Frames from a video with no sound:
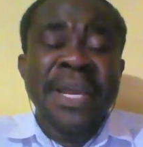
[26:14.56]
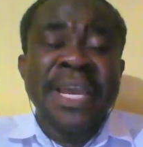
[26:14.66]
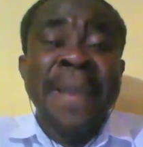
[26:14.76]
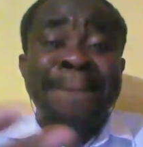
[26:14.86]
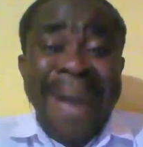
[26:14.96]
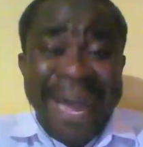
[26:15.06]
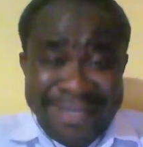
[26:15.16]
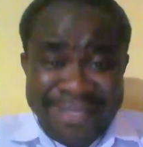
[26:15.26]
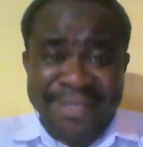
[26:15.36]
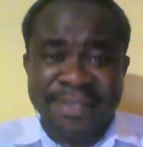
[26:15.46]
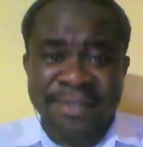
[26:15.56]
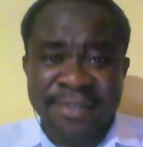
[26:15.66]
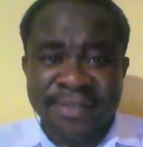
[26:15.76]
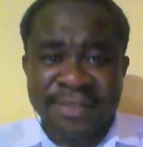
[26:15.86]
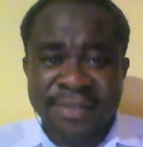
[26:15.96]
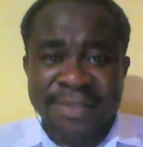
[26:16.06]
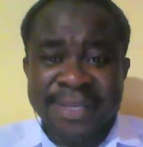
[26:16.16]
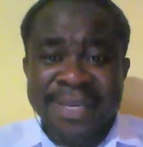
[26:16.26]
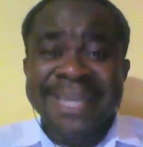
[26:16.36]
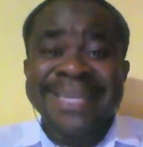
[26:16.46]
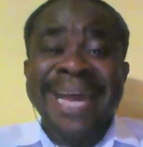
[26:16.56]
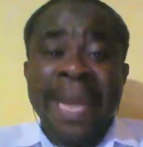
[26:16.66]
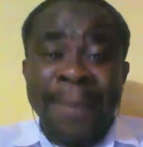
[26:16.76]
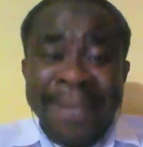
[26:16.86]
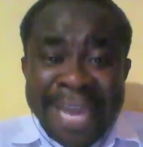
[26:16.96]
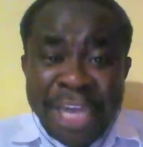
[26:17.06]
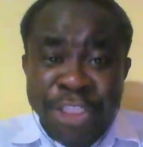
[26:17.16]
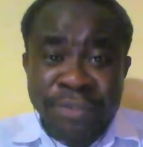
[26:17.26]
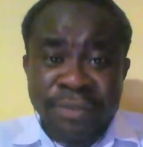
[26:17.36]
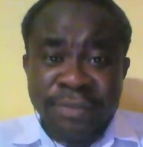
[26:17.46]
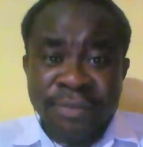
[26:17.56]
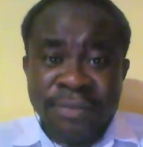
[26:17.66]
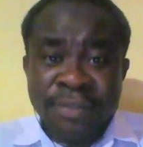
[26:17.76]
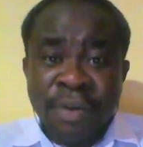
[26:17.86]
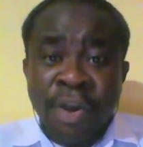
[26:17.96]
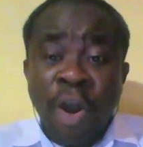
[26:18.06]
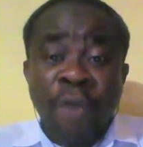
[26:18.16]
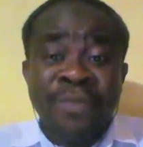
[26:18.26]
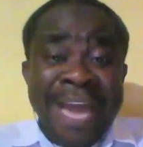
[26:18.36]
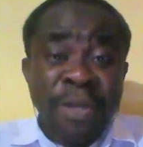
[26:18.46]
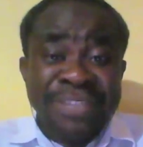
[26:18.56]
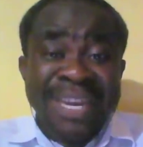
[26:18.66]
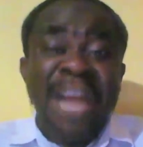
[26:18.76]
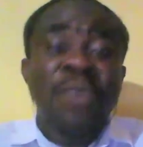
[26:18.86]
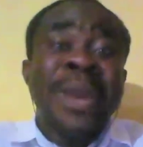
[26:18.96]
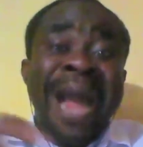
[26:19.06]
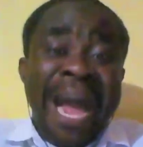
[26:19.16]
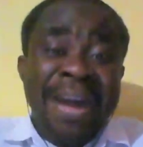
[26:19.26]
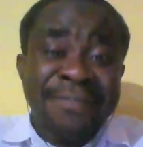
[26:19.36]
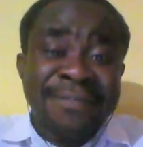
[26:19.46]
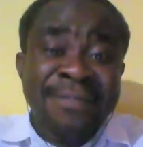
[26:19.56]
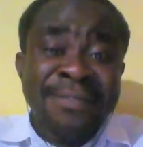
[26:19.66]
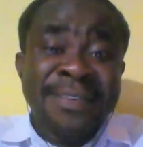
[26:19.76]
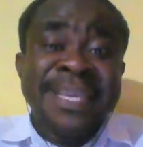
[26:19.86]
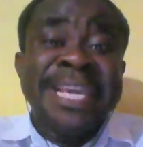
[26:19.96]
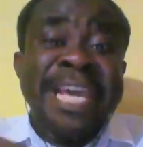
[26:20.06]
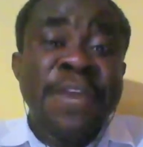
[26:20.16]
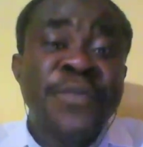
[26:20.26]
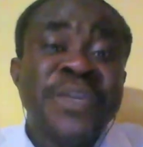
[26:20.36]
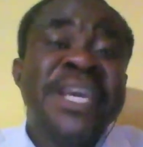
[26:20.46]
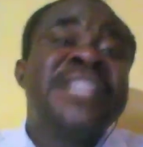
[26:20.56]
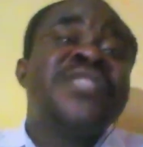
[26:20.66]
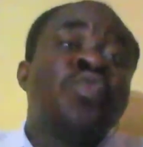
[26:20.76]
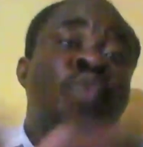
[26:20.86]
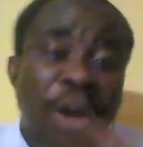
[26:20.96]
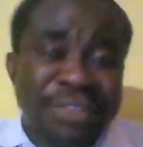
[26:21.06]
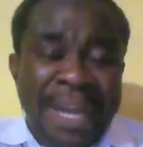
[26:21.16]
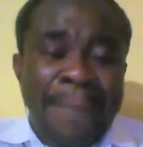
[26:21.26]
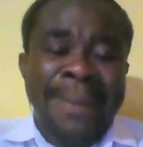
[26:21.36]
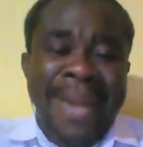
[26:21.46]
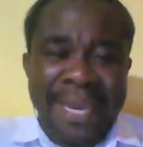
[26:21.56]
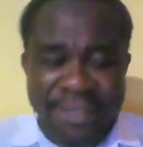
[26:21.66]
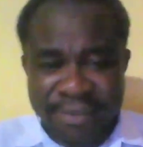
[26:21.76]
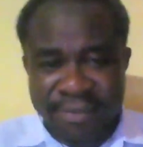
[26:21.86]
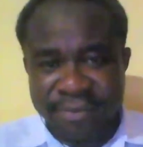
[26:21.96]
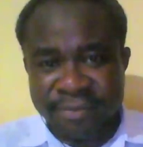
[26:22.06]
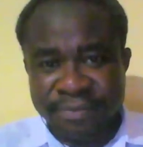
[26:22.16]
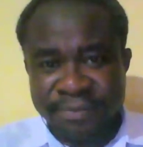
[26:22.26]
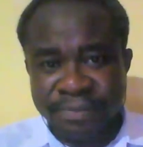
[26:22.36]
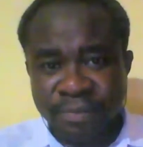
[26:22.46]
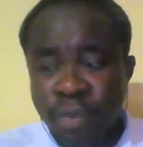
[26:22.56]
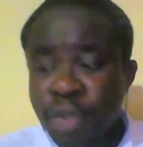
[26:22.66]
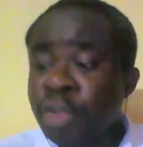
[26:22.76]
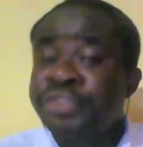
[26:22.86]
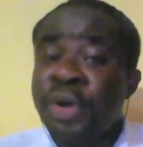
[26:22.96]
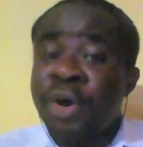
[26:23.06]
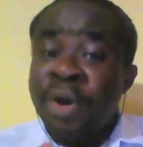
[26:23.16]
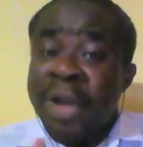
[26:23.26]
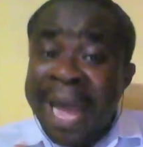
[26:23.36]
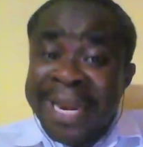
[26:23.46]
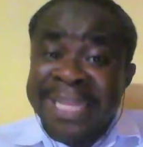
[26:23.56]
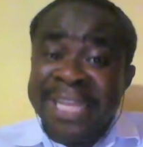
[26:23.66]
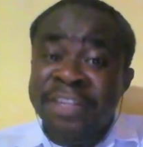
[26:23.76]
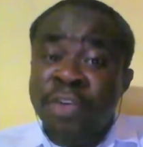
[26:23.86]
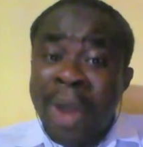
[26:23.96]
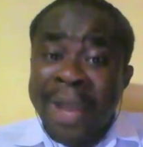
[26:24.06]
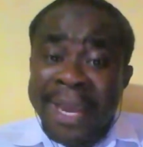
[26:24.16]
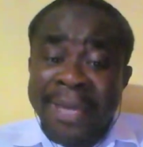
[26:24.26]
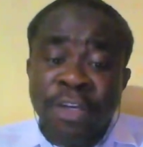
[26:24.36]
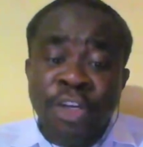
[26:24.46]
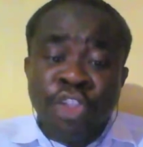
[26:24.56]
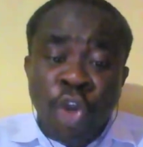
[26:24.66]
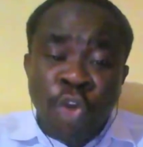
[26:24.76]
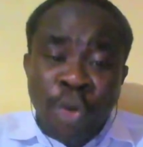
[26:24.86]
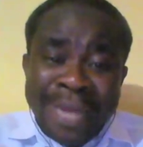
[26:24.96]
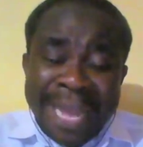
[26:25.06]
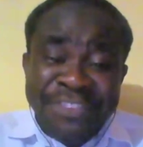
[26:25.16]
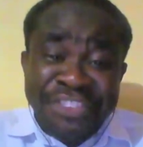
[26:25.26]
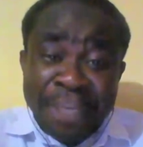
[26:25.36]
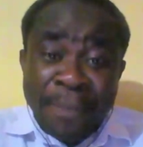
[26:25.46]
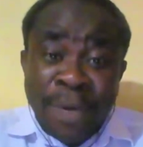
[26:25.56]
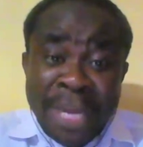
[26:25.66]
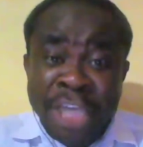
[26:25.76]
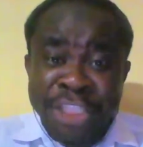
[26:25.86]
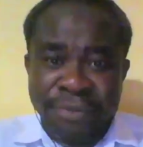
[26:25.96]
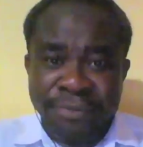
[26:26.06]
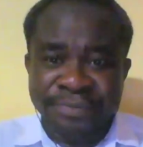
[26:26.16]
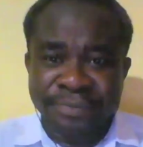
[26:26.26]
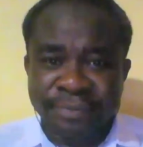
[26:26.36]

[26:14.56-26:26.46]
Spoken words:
impacts that the application of that new standard we have if it was applied. So an entity is required to do that simulation,